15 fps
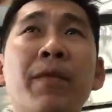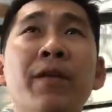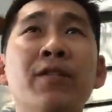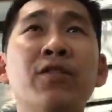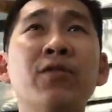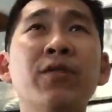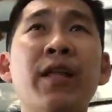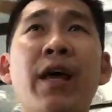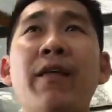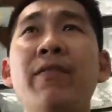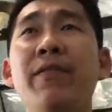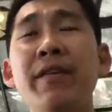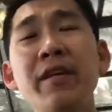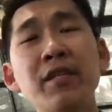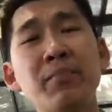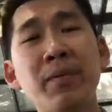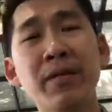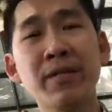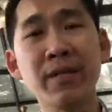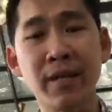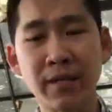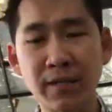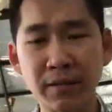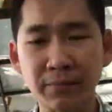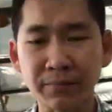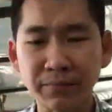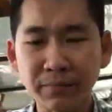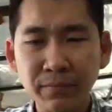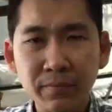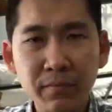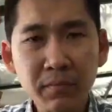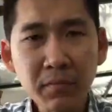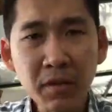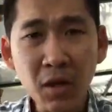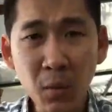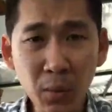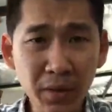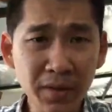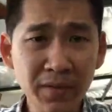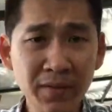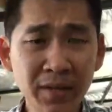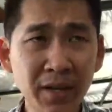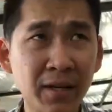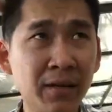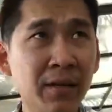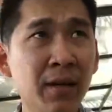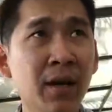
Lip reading: So that this business will in turn,